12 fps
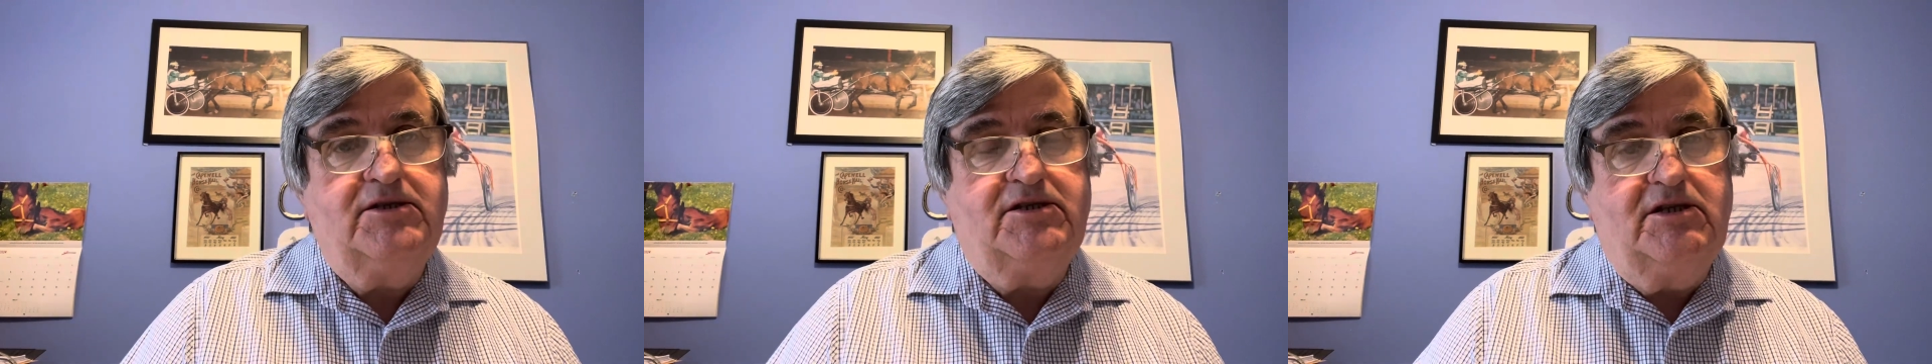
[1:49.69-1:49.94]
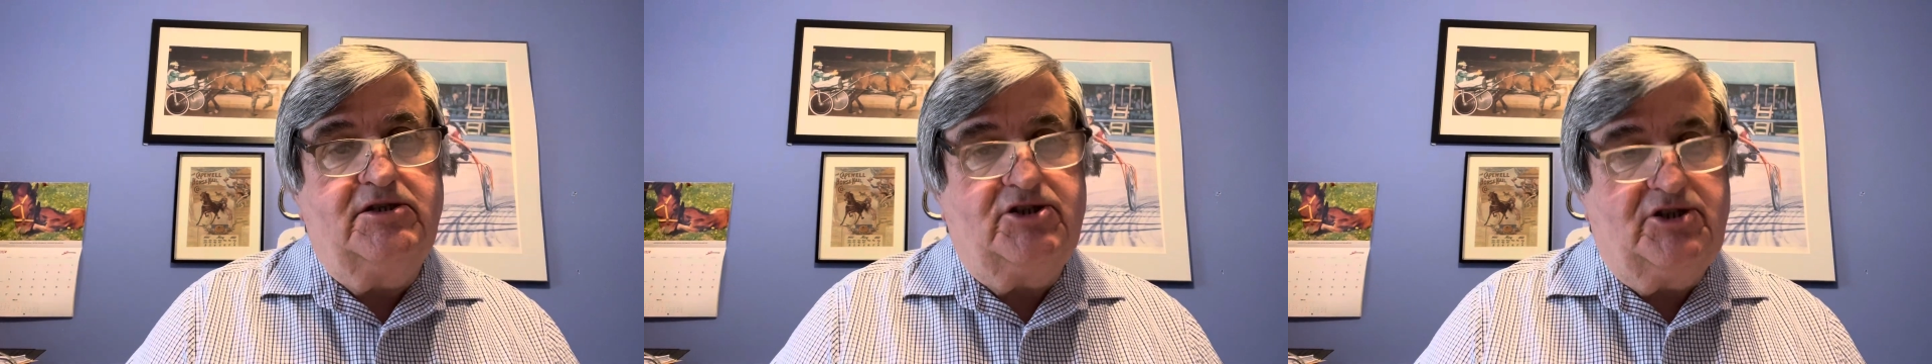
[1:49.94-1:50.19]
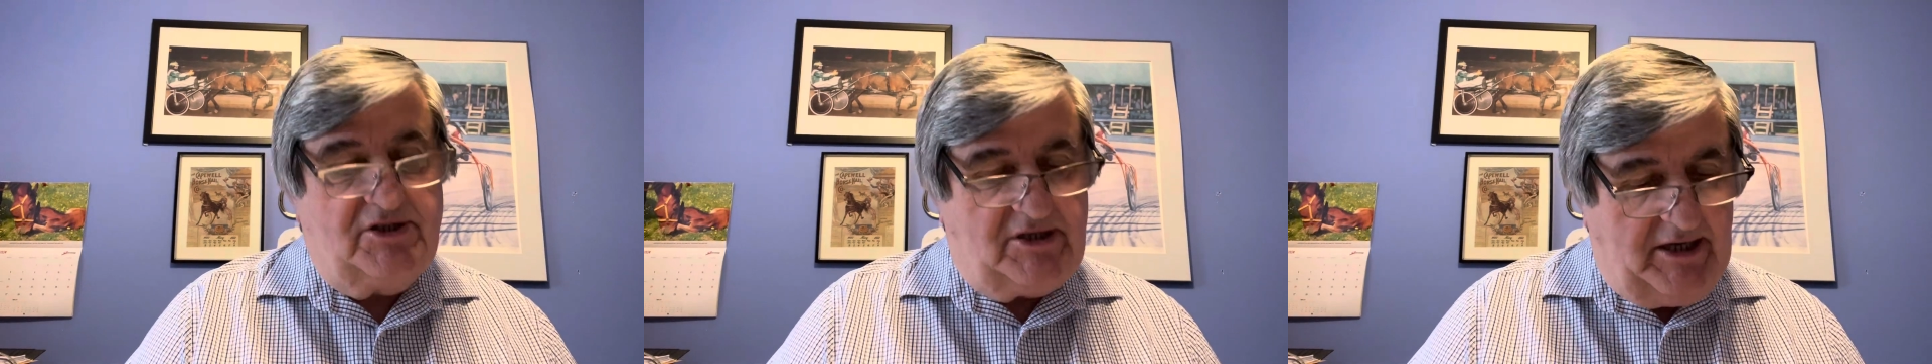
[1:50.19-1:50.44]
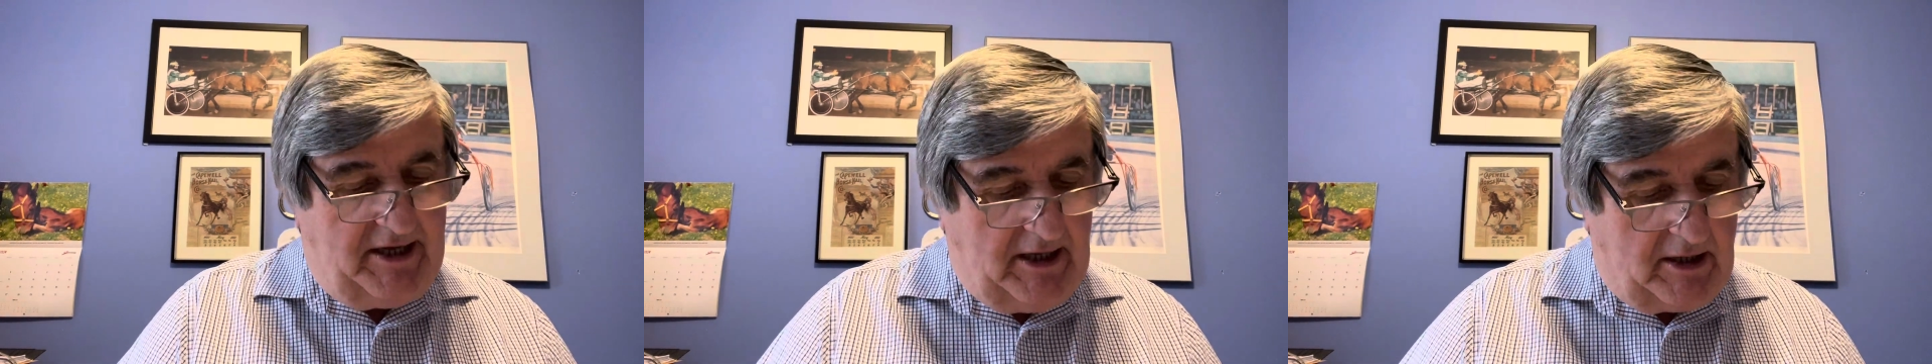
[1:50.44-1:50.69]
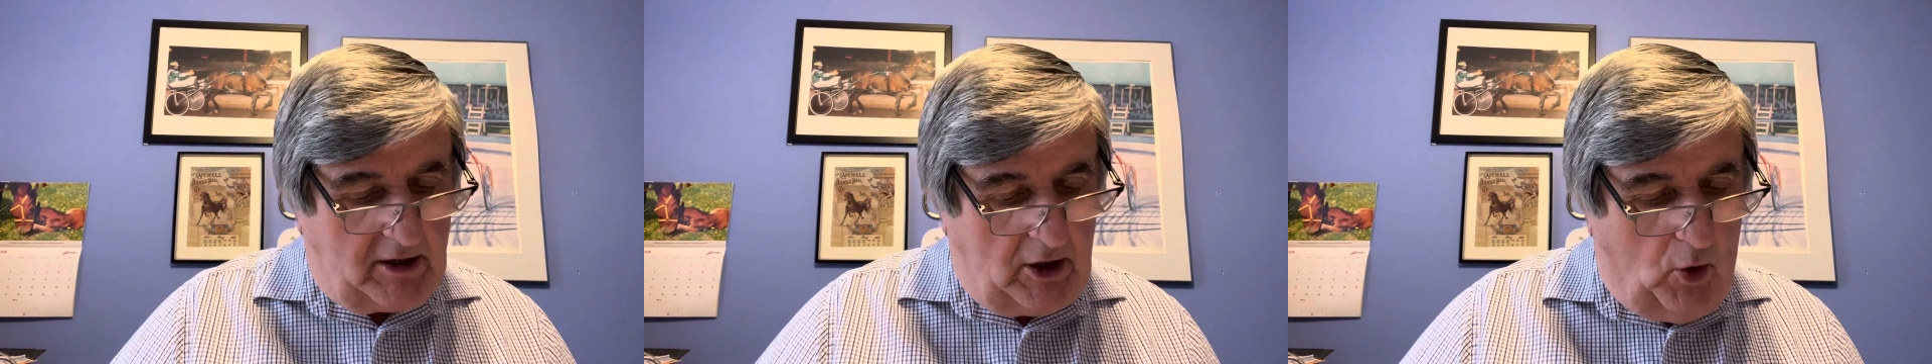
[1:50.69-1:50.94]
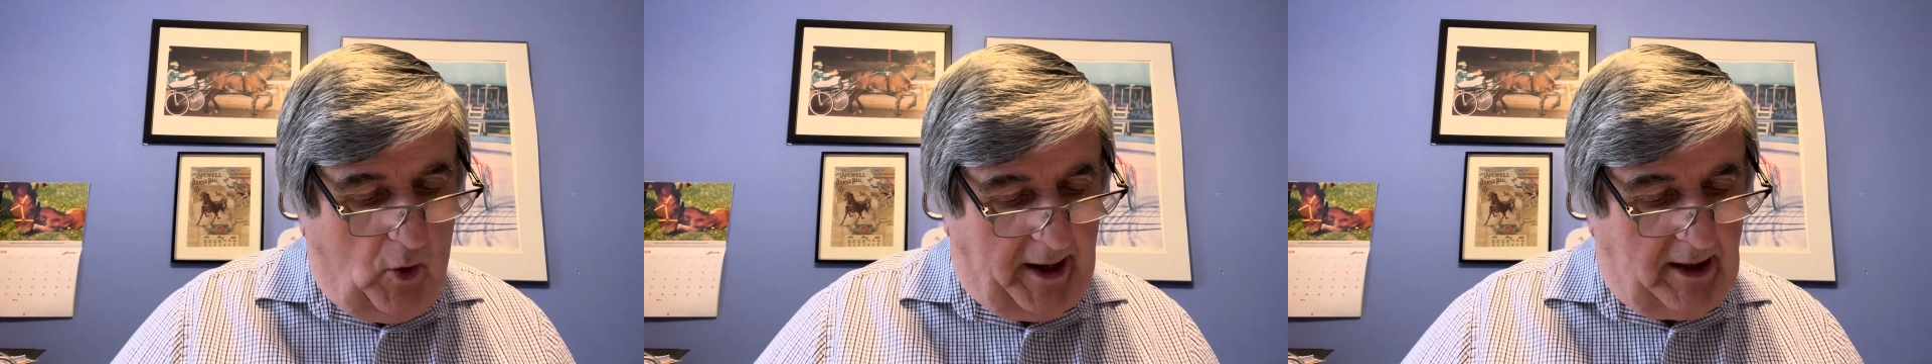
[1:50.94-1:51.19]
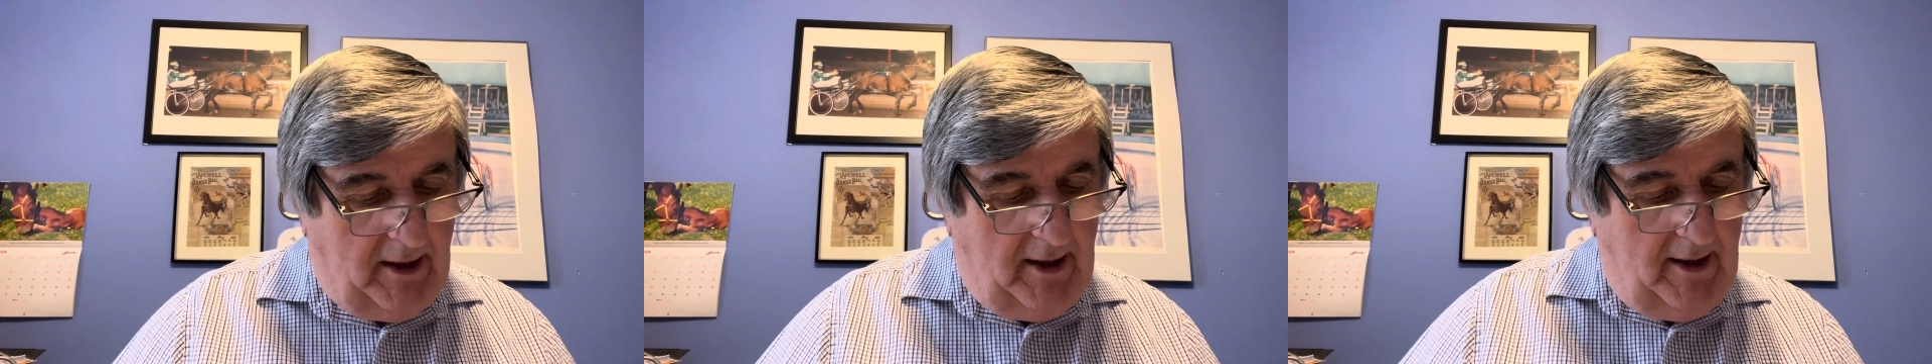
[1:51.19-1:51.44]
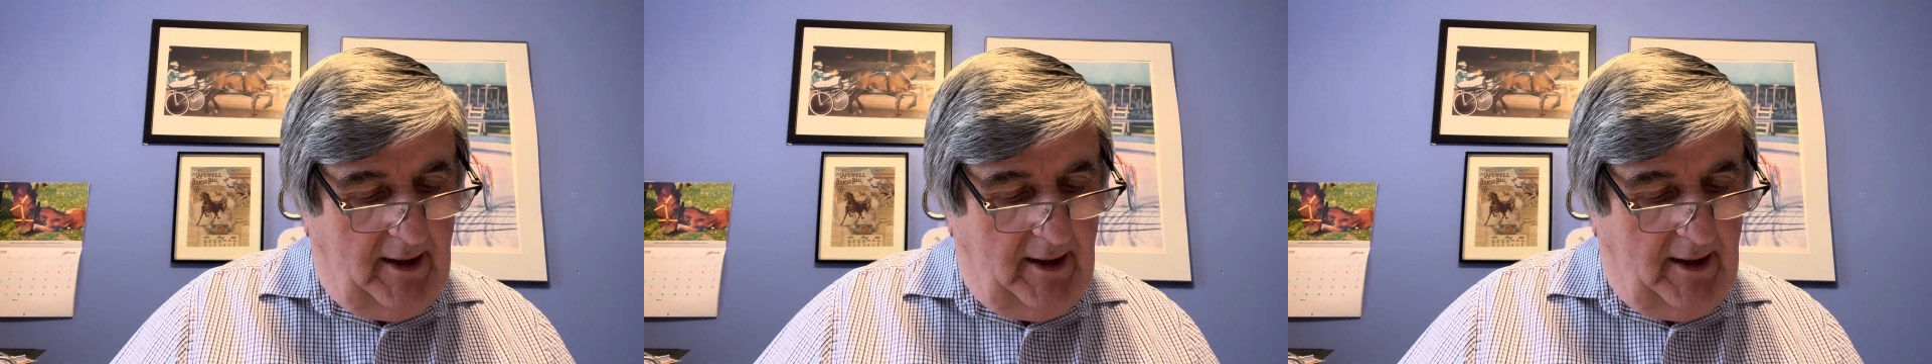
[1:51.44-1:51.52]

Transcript: since just getting it going.